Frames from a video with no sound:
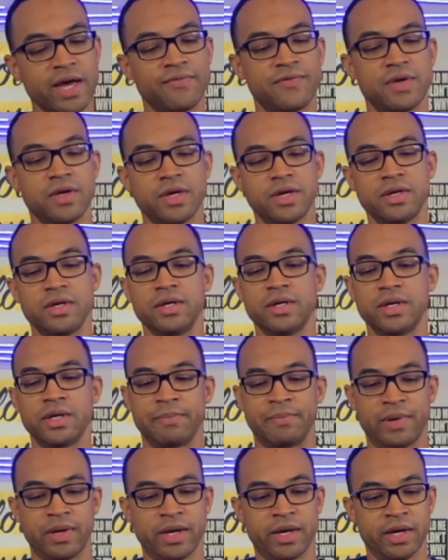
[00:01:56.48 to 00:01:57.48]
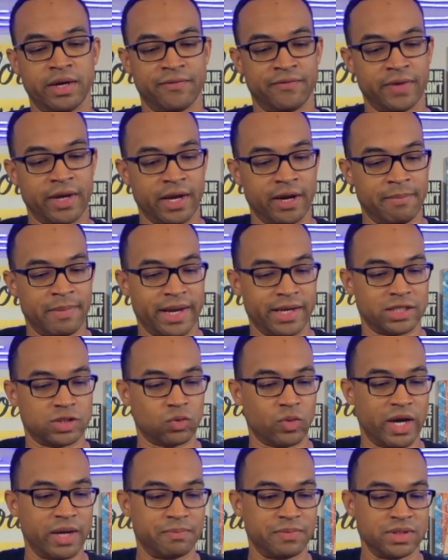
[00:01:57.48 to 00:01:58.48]
here a pair of Air Max
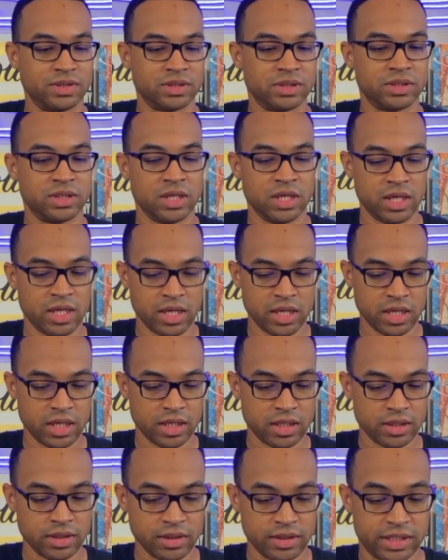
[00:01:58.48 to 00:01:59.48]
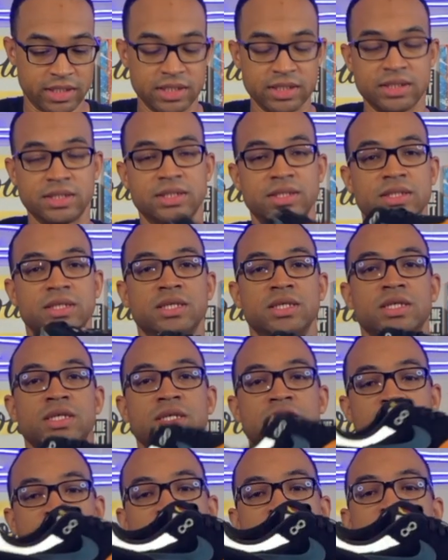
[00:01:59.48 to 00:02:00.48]
Swipers. This
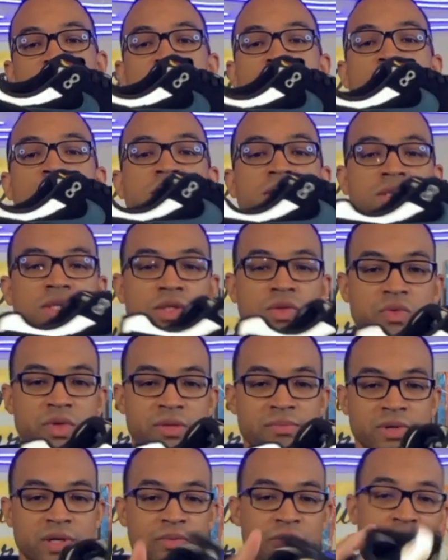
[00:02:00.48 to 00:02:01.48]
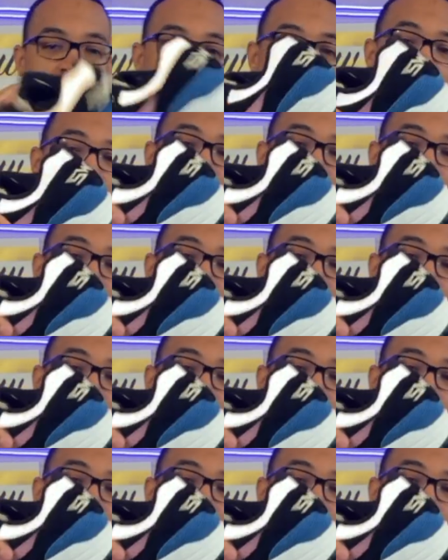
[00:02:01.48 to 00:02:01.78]
is a 3 bubble unit that